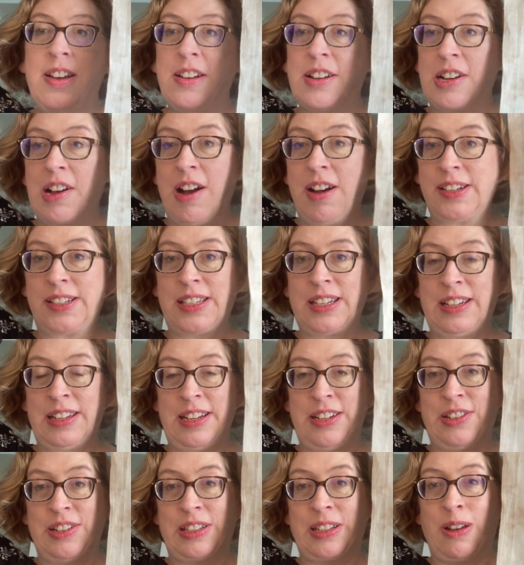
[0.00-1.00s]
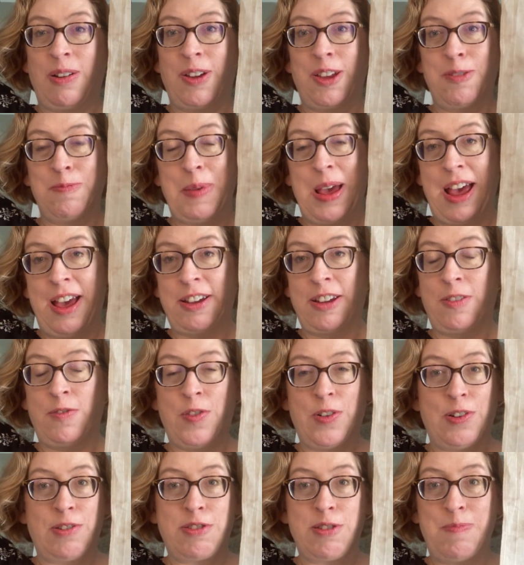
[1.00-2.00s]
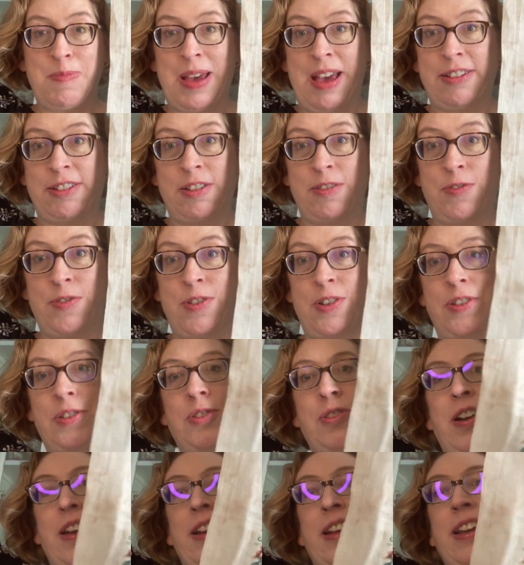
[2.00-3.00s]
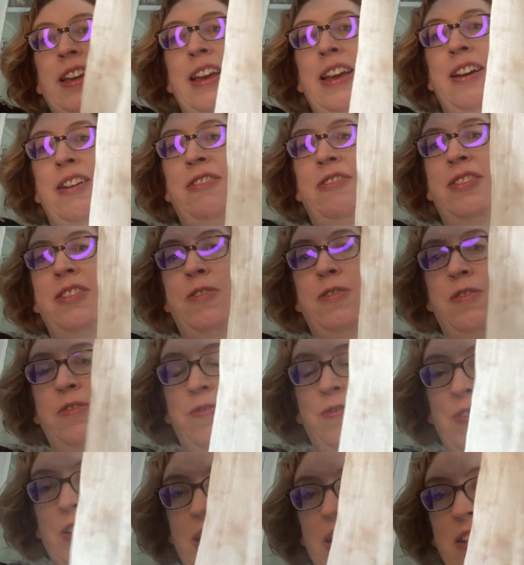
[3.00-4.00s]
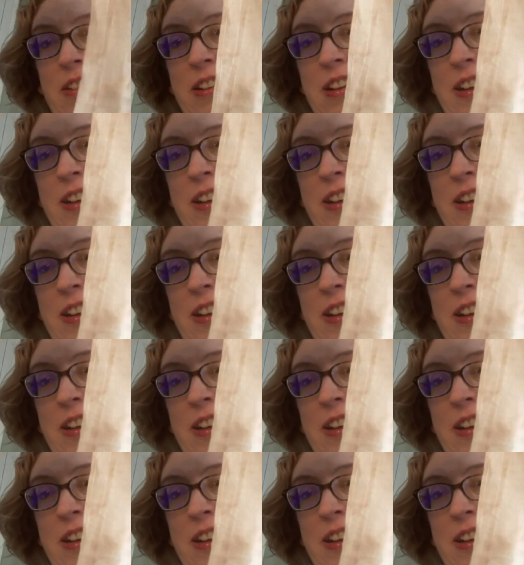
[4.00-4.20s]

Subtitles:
constantly just going back and forth trying to count and figure